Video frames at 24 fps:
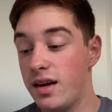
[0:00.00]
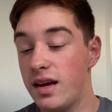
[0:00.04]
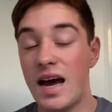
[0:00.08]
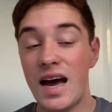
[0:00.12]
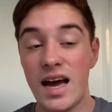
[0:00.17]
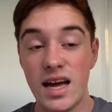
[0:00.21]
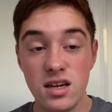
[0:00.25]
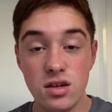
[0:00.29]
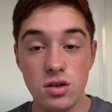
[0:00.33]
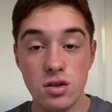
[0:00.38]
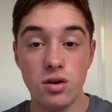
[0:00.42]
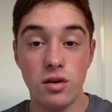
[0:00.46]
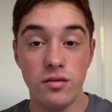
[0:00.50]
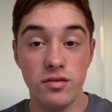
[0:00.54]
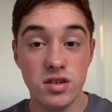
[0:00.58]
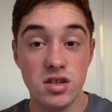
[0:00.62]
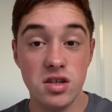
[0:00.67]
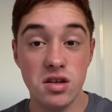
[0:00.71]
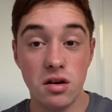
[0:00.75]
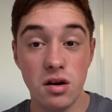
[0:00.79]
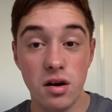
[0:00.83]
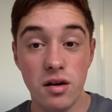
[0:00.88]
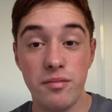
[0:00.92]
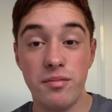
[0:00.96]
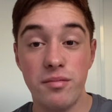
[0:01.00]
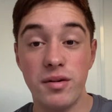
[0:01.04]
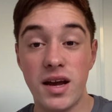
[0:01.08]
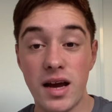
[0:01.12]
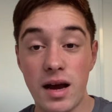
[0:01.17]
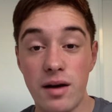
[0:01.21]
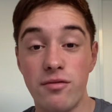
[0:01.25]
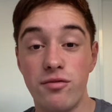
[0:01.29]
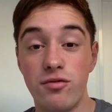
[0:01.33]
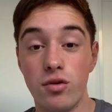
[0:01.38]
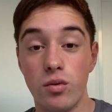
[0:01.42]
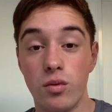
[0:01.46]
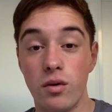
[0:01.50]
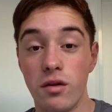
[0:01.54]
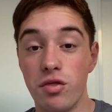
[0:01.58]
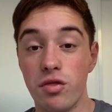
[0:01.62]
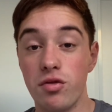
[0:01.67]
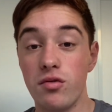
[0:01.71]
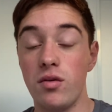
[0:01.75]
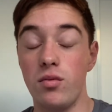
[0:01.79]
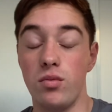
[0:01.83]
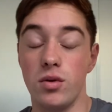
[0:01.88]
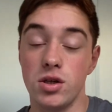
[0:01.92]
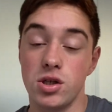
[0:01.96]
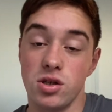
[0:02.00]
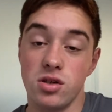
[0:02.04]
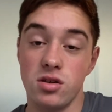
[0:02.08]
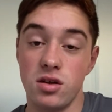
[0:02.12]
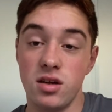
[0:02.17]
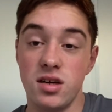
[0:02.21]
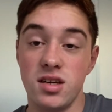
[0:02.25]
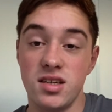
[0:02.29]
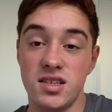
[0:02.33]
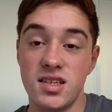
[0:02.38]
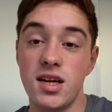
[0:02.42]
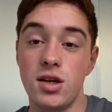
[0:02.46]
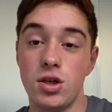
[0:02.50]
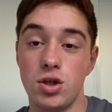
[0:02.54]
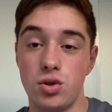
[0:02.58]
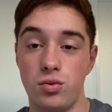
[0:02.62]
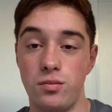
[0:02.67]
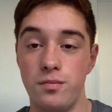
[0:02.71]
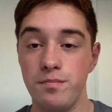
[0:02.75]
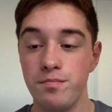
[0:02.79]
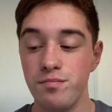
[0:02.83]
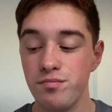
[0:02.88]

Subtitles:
and obviously CAP 413, which is essential.